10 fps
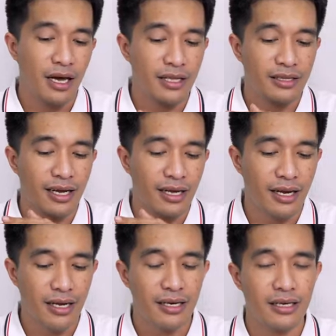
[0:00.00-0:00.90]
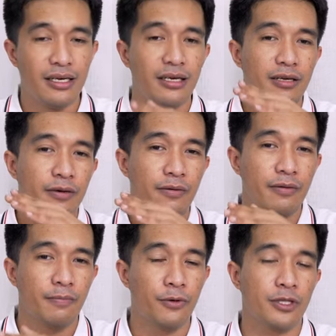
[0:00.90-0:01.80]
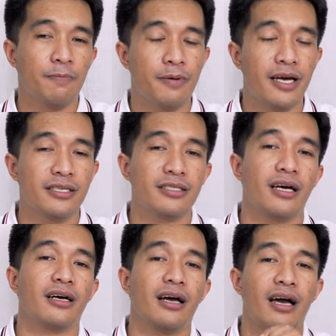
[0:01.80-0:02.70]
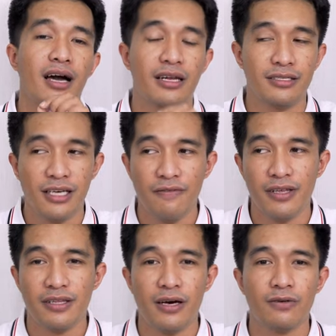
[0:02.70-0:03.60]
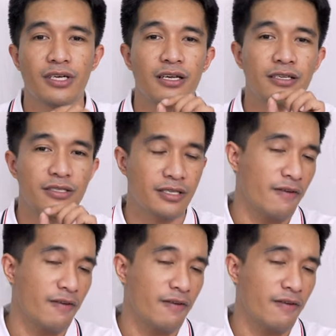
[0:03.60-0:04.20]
and directly put the price tag at a 7,750.